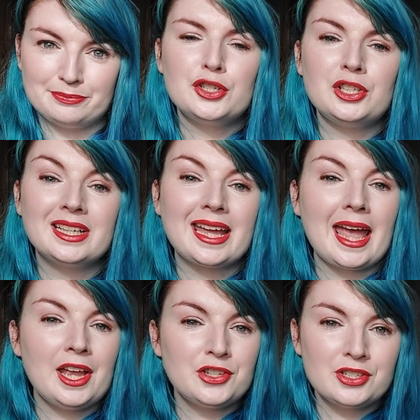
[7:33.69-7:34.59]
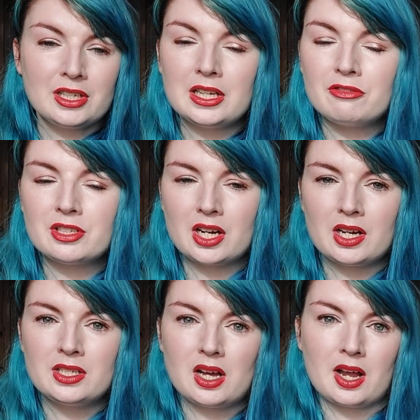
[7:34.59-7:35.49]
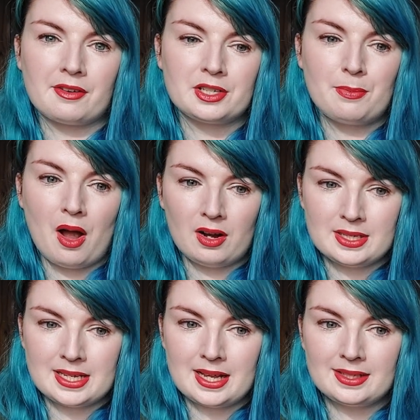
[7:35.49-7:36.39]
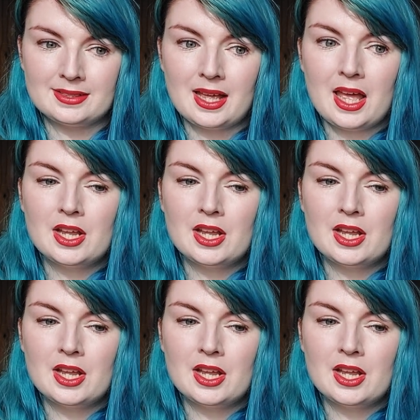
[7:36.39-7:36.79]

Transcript: She occasionally returned to Irish politics